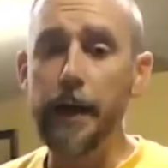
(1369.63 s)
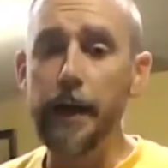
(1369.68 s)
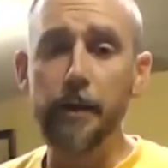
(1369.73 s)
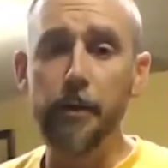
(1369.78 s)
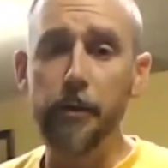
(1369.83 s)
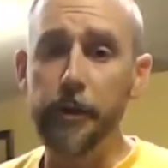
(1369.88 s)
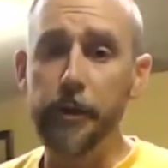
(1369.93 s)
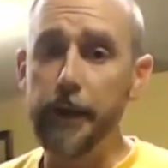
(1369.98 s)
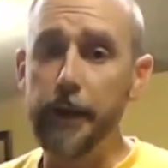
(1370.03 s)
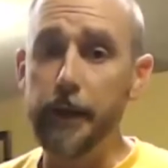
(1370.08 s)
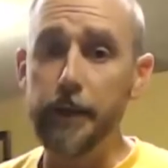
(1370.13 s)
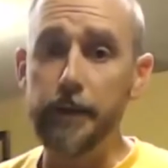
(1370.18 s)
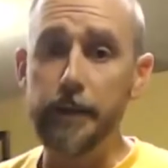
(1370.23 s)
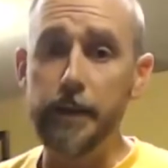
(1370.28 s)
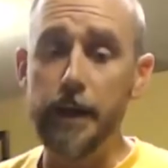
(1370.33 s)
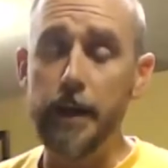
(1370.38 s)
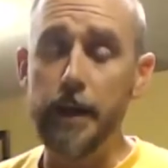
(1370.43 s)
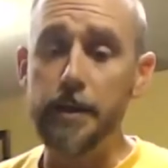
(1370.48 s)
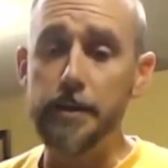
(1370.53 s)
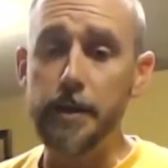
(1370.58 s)
don't think it
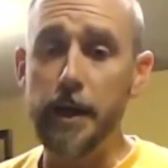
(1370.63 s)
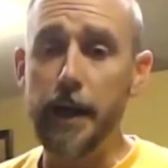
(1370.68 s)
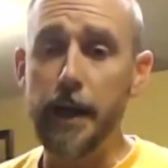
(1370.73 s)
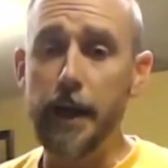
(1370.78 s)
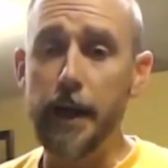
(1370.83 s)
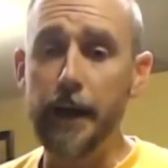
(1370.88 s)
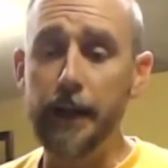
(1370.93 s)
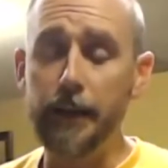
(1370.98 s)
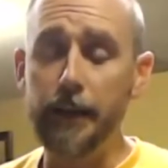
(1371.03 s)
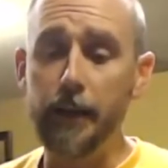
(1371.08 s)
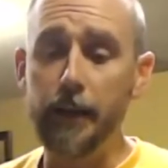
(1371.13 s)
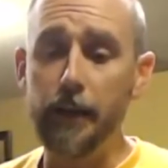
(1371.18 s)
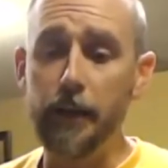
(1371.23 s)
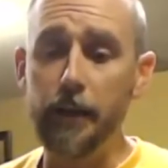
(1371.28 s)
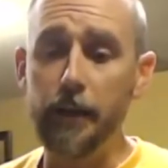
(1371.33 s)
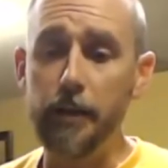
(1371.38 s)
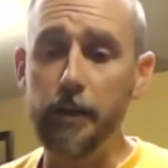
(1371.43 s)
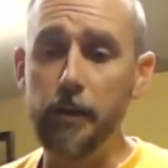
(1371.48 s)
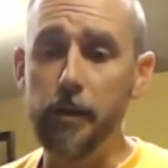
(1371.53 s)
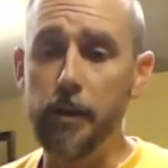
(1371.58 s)
does. I think
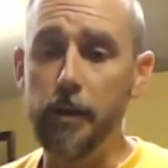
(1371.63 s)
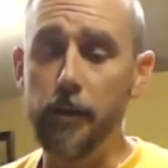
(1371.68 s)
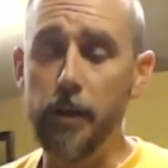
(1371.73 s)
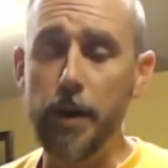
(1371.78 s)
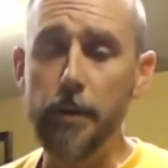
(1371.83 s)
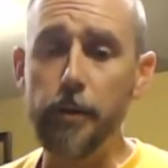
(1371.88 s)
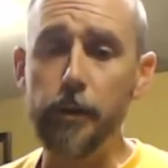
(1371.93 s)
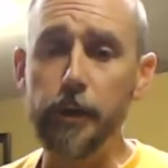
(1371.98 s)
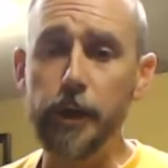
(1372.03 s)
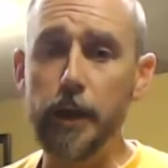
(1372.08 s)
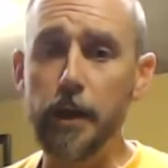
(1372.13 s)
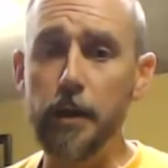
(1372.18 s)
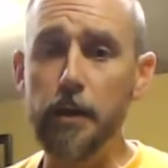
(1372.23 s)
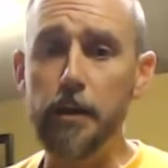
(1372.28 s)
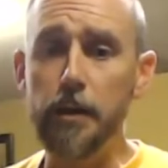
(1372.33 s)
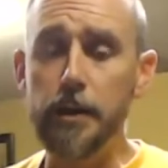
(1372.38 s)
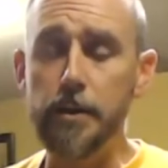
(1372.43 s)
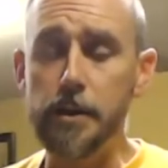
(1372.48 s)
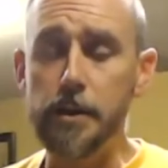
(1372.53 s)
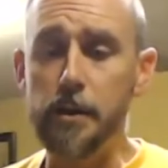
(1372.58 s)
the Rebel Yell
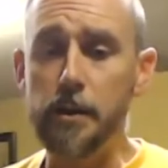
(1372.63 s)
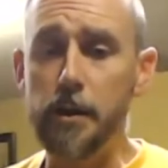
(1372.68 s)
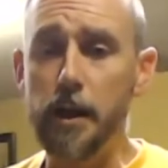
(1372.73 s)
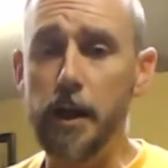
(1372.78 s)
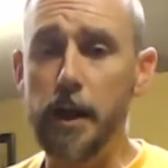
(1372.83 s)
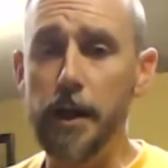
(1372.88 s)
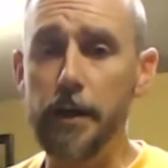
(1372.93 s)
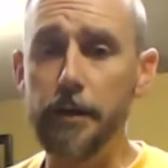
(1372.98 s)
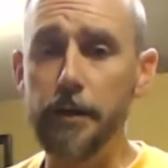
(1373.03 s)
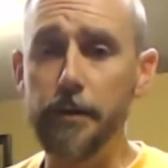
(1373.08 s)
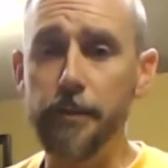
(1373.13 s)
is a lot